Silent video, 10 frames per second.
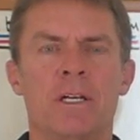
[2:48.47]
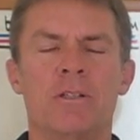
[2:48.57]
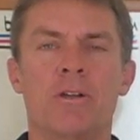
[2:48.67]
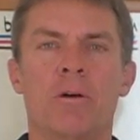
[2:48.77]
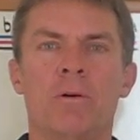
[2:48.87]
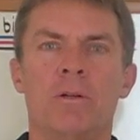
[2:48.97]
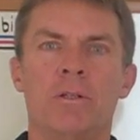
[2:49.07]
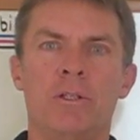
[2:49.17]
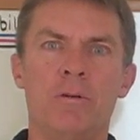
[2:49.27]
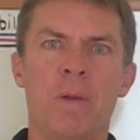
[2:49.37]
So
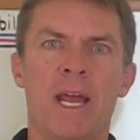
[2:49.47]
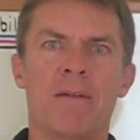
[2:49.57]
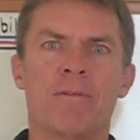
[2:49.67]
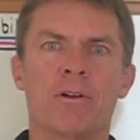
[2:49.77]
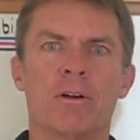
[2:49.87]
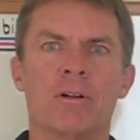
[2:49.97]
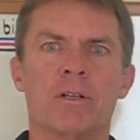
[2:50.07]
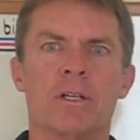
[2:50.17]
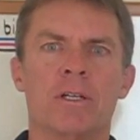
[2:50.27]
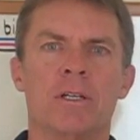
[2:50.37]
you may have
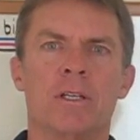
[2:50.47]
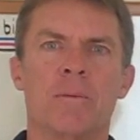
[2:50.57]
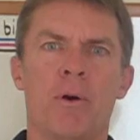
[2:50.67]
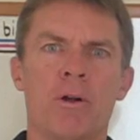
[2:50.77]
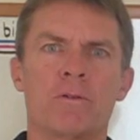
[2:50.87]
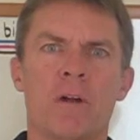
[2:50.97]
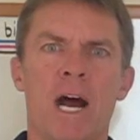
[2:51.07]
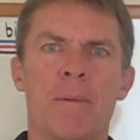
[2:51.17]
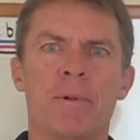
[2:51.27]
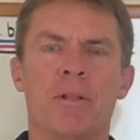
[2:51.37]
learned the ball
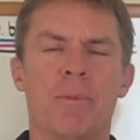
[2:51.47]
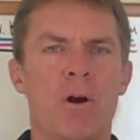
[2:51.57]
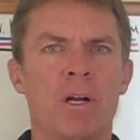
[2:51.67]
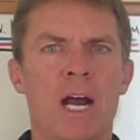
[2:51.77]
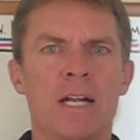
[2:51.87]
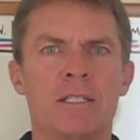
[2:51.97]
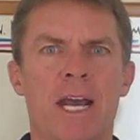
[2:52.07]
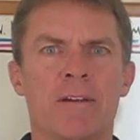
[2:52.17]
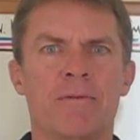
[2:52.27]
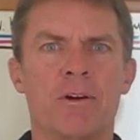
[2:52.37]
drop and the ball
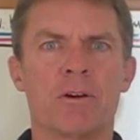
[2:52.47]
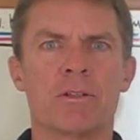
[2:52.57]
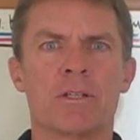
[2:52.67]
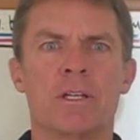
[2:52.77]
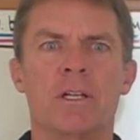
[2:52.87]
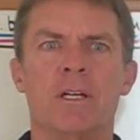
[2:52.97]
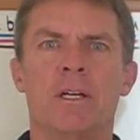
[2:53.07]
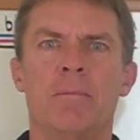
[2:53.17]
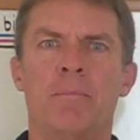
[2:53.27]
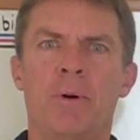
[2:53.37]
contact first,
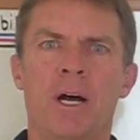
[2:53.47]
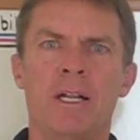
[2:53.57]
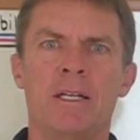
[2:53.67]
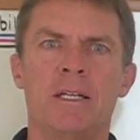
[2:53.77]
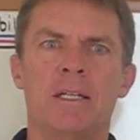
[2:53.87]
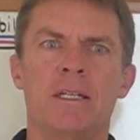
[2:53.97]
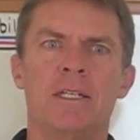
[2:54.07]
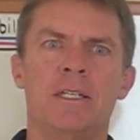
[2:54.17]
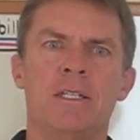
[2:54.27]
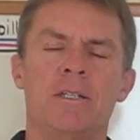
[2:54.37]
but
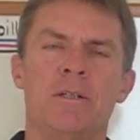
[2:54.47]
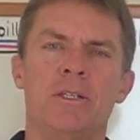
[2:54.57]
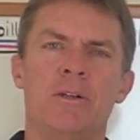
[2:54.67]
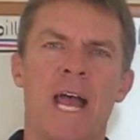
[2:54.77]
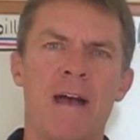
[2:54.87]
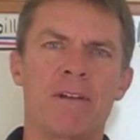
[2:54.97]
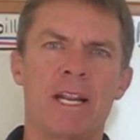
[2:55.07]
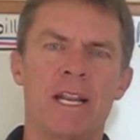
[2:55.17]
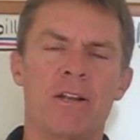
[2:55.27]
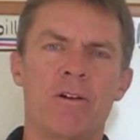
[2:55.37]
you
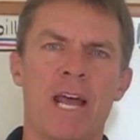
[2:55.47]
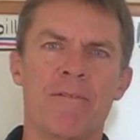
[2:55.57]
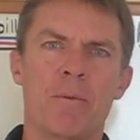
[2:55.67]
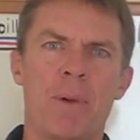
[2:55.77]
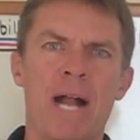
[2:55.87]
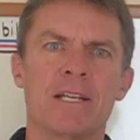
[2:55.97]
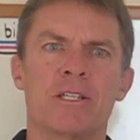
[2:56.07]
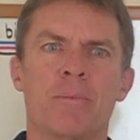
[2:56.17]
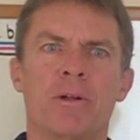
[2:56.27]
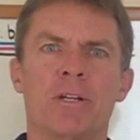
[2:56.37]
don't have the body
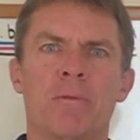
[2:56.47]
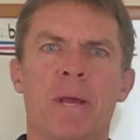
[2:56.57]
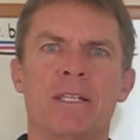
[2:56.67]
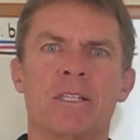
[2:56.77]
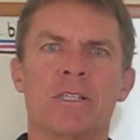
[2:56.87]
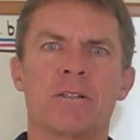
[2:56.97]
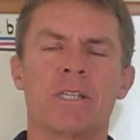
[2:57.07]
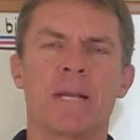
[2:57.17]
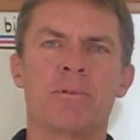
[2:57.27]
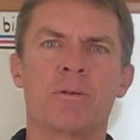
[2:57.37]
stability to make the
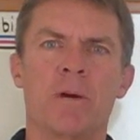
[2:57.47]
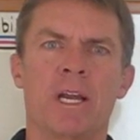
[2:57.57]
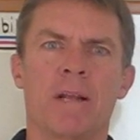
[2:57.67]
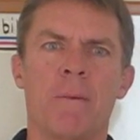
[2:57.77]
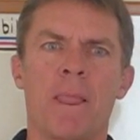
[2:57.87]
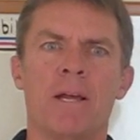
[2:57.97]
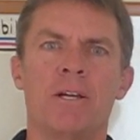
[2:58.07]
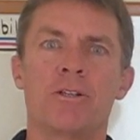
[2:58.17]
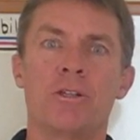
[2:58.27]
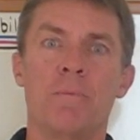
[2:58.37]
same swing.
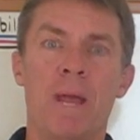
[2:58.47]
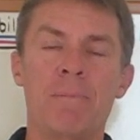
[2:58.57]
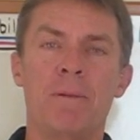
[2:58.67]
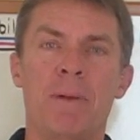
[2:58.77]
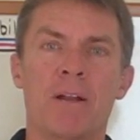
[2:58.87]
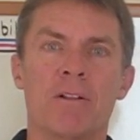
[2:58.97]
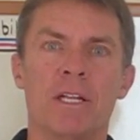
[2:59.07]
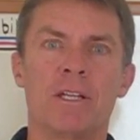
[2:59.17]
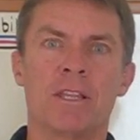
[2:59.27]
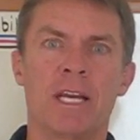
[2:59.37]
So you may be better
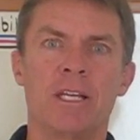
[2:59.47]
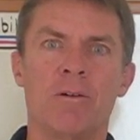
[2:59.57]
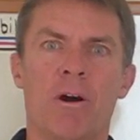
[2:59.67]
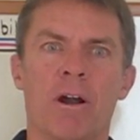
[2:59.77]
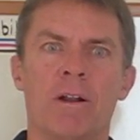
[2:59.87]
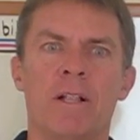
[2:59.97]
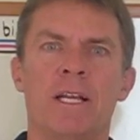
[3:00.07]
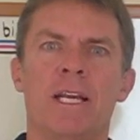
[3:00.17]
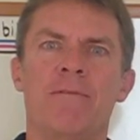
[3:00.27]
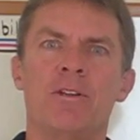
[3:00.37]
than you think you are
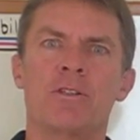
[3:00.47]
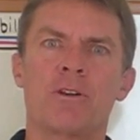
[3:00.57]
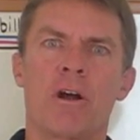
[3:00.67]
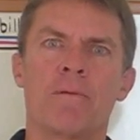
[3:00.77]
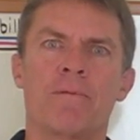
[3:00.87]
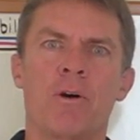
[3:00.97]
if you start